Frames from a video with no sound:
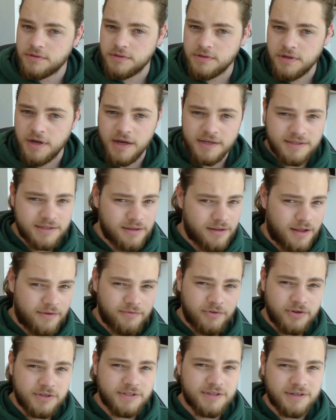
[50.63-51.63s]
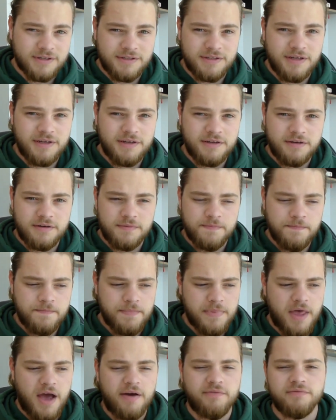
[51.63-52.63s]
I still have not succeeded.
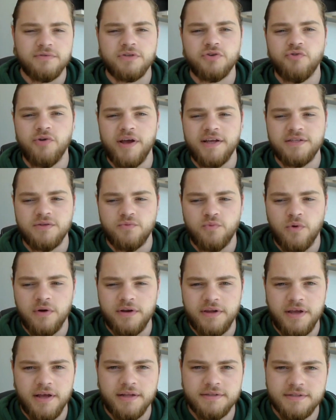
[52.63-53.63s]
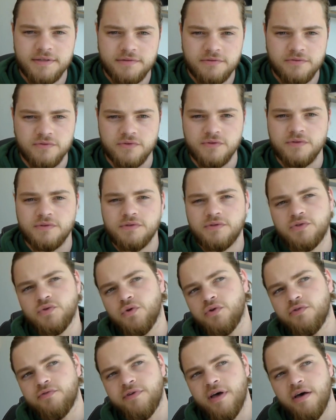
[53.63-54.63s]
I haven't created one yet. No,
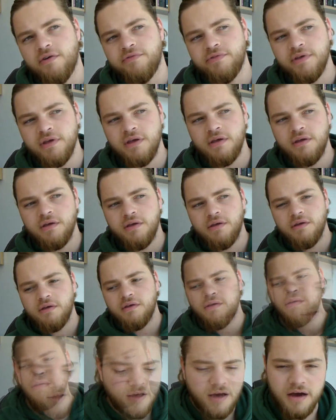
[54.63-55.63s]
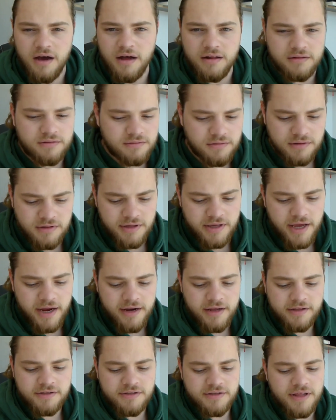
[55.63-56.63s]
sort of have. Yeah, I'll get
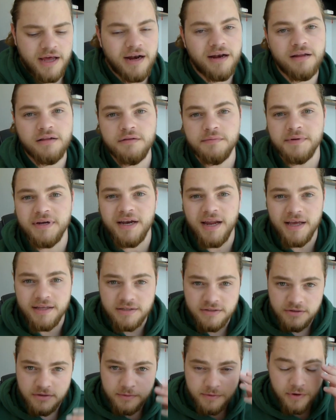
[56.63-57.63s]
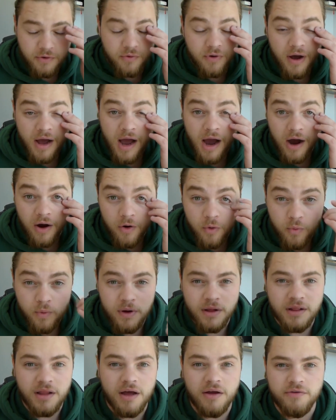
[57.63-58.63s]
into that a little bit later about how
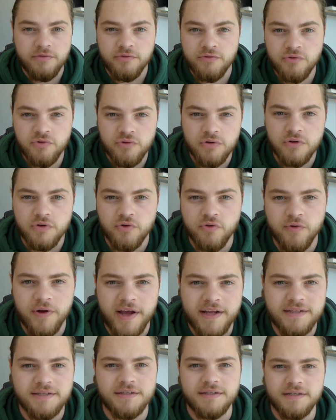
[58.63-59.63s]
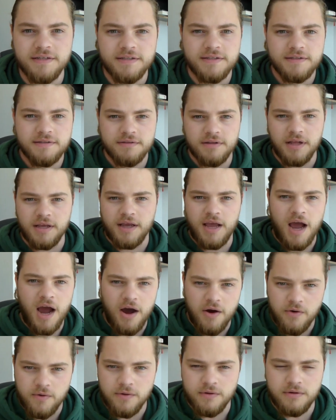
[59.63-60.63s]
well I've created it, like
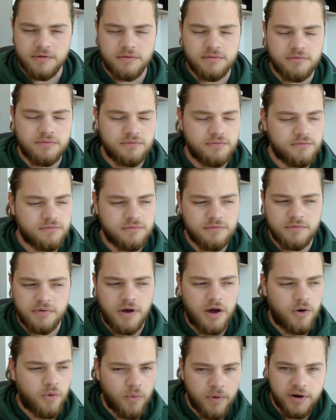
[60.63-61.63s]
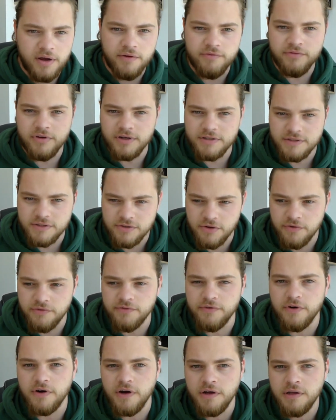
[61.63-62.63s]
how what I've done so
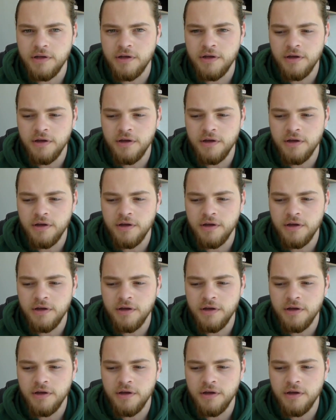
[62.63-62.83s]
far.